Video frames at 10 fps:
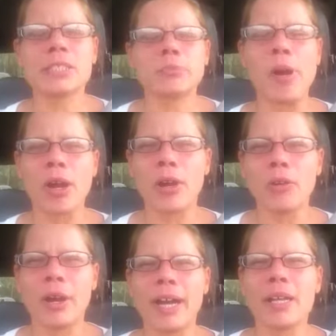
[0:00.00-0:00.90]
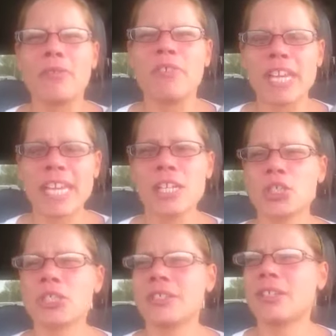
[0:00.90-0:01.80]
tomorrow on
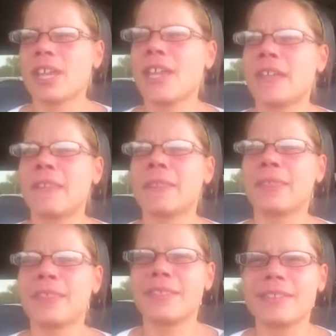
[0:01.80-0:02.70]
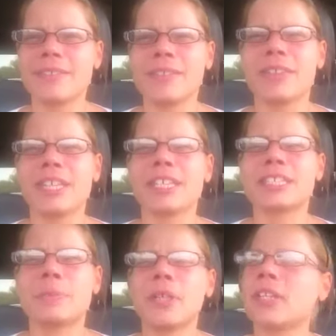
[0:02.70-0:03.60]
vacation and the
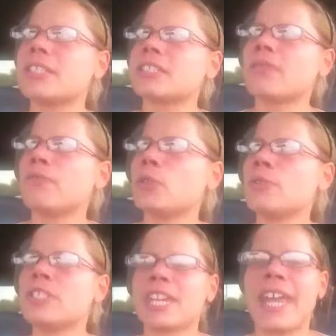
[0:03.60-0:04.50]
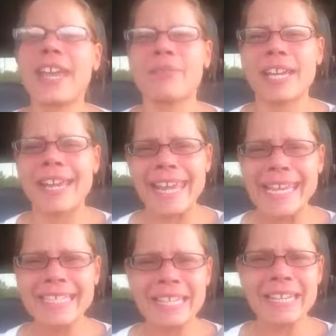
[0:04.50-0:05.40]
experience of foods that I have not
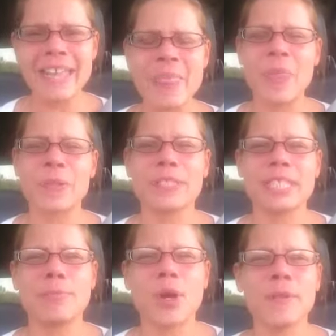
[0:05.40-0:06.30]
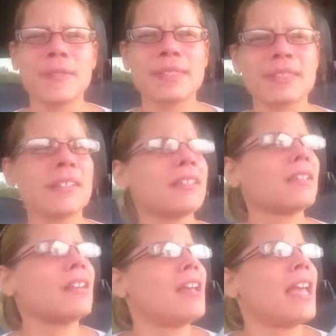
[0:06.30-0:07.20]
eaten in 13 months.
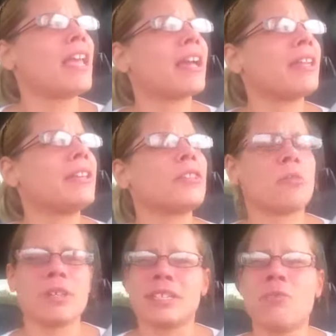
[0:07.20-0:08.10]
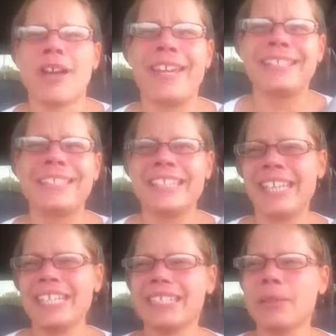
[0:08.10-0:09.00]
And the reason why I did
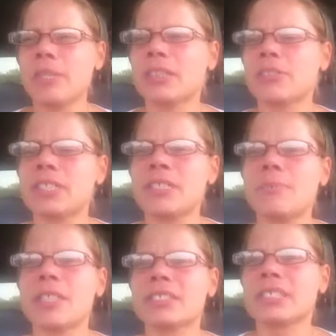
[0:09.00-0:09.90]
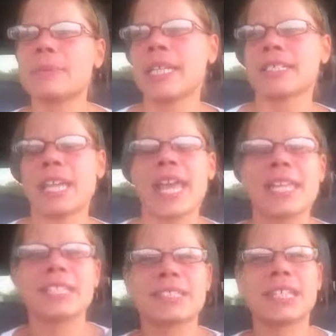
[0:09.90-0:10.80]
not eat them in 13 months is because I
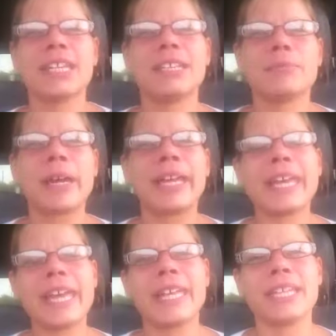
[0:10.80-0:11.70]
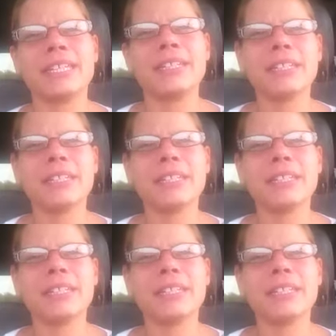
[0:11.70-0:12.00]
had it set in my head